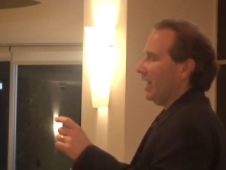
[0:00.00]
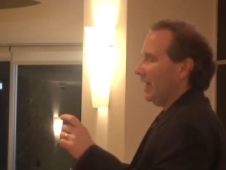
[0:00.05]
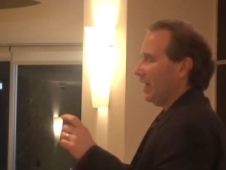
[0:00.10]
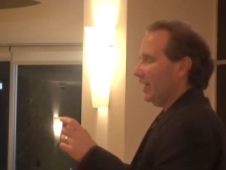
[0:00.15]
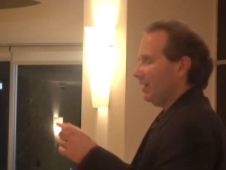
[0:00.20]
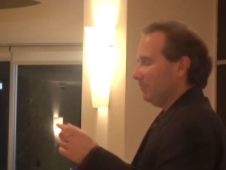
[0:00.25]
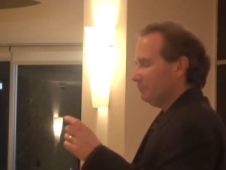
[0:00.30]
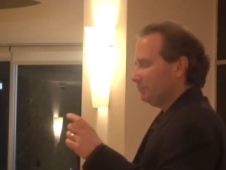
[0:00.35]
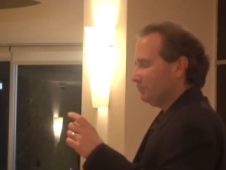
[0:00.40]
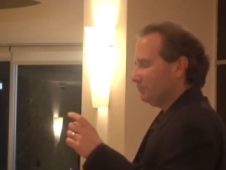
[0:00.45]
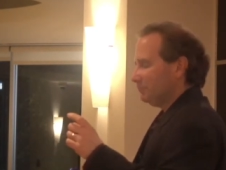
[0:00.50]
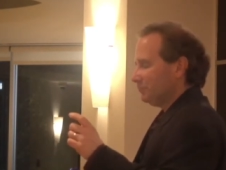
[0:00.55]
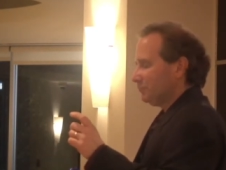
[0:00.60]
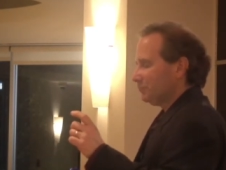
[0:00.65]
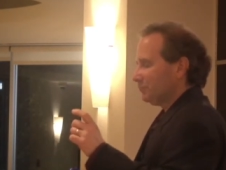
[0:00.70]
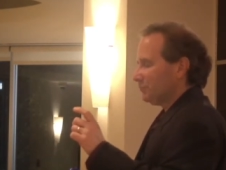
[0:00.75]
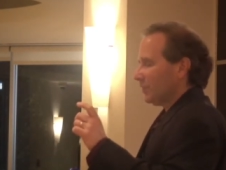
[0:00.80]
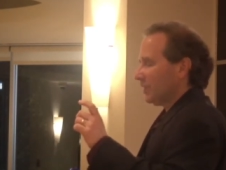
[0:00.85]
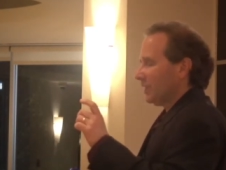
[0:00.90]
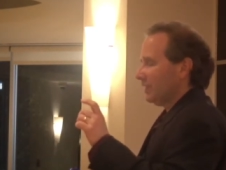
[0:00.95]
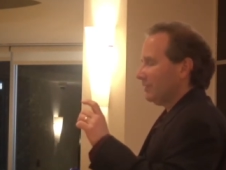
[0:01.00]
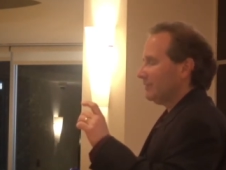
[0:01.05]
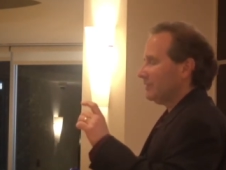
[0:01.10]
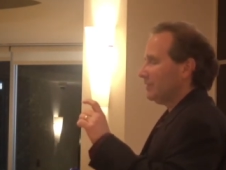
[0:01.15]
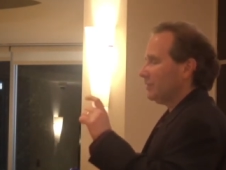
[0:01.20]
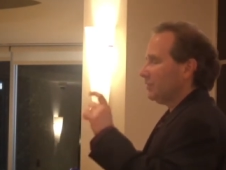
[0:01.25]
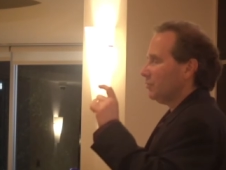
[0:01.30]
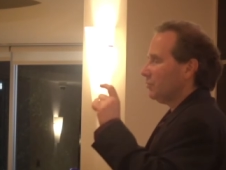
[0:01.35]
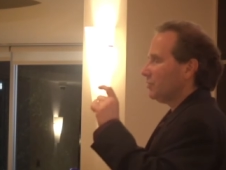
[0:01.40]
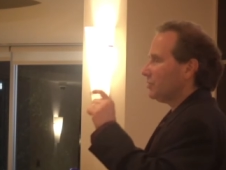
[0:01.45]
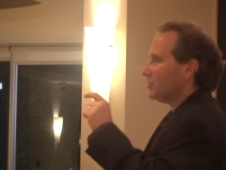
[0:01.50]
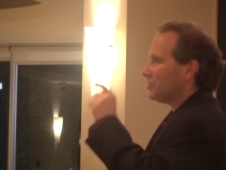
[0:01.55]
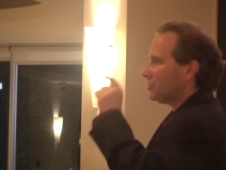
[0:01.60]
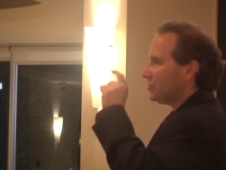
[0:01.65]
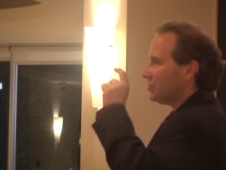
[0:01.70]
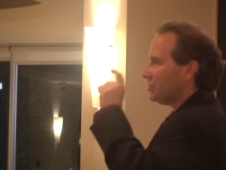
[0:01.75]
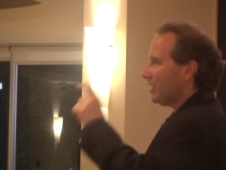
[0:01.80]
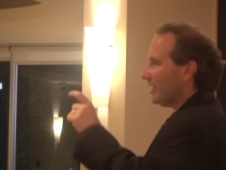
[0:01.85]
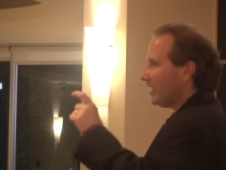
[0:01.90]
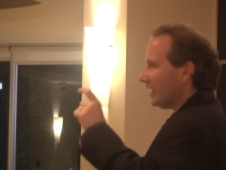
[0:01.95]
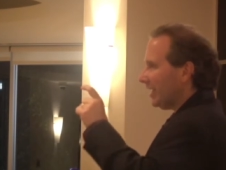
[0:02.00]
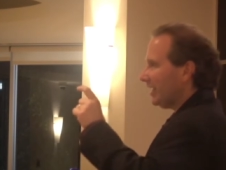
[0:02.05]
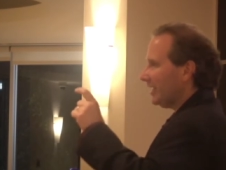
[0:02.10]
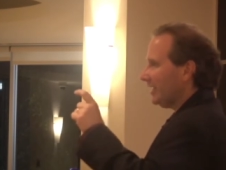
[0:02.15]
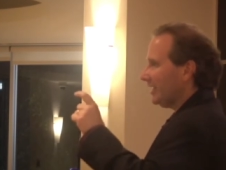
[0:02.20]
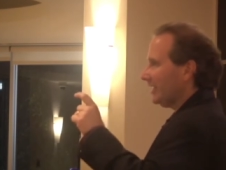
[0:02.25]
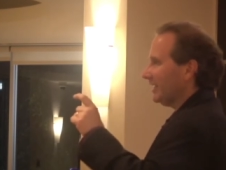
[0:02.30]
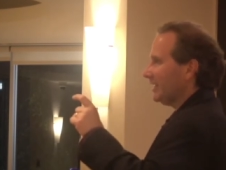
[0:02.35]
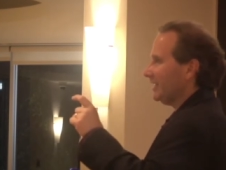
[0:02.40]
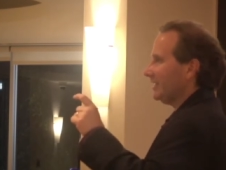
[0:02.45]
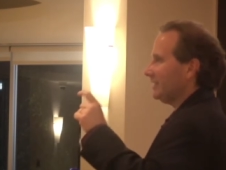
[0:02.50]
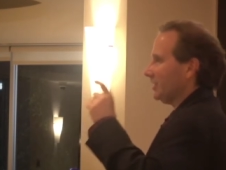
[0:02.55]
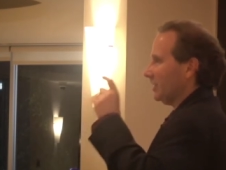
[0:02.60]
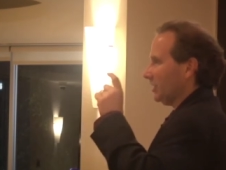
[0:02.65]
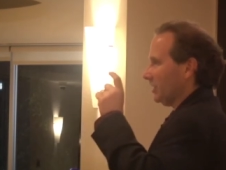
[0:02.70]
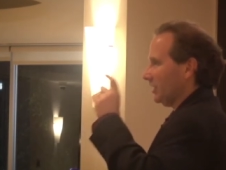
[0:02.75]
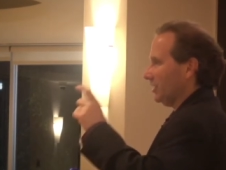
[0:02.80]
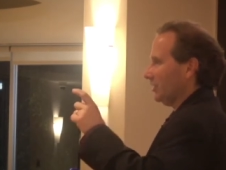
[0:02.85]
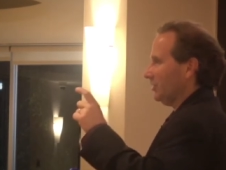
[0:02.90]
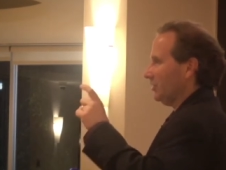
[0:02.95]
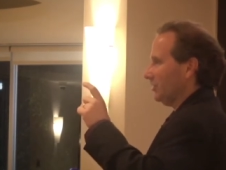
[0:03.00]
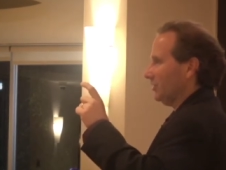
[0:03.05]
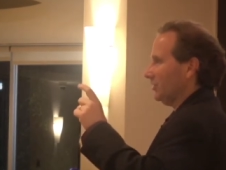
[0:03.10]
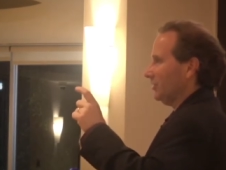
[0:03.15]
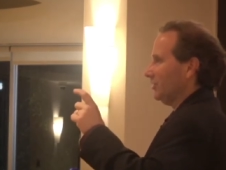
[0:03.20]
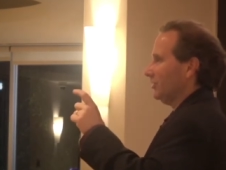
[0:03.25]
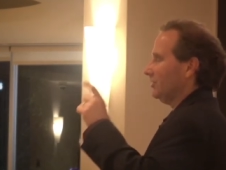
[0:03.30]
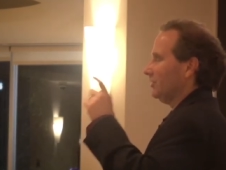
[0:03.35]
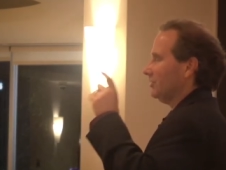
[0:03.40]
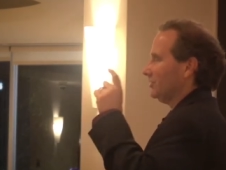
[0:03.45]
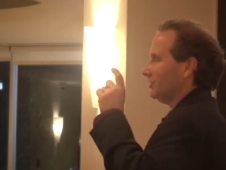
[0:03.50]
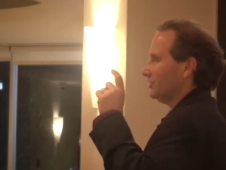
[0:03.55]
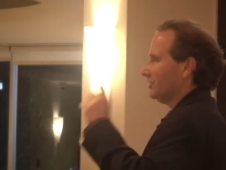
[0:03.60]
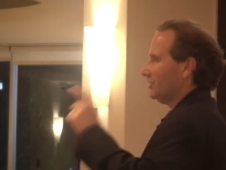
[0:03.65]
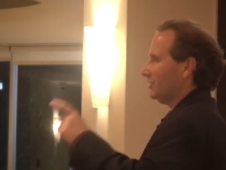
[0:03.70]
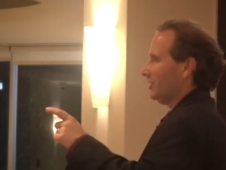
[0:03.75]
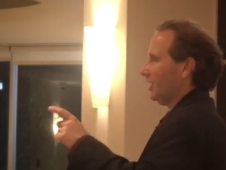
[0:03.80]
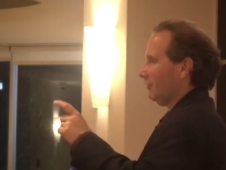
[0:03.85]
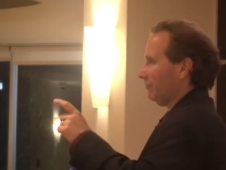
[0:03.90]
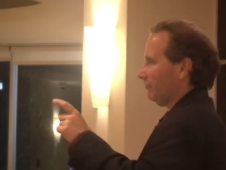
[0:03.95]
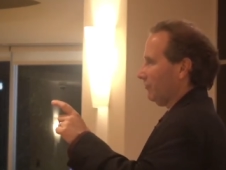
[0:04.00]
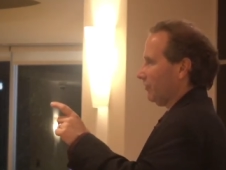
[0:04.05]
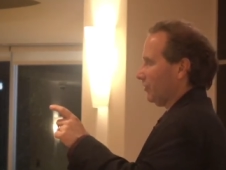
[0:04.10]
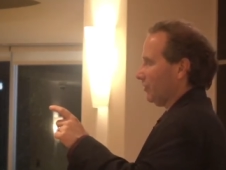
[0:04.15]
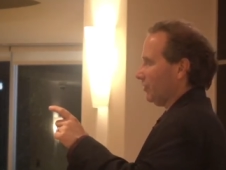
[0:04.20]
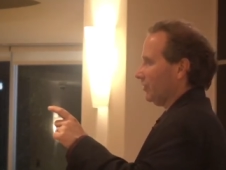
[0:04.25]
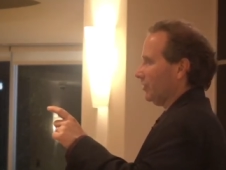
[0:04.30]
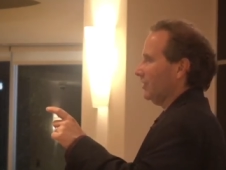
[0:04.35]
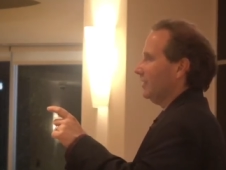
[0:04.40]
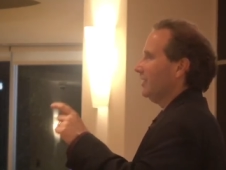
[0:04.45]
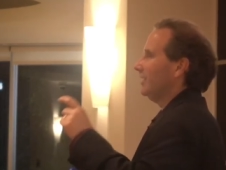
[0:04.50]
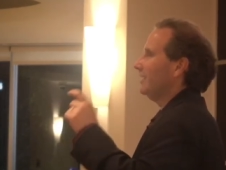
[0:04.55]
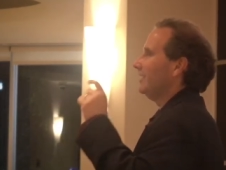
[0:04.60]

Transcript: Um, Singing is a little tougher.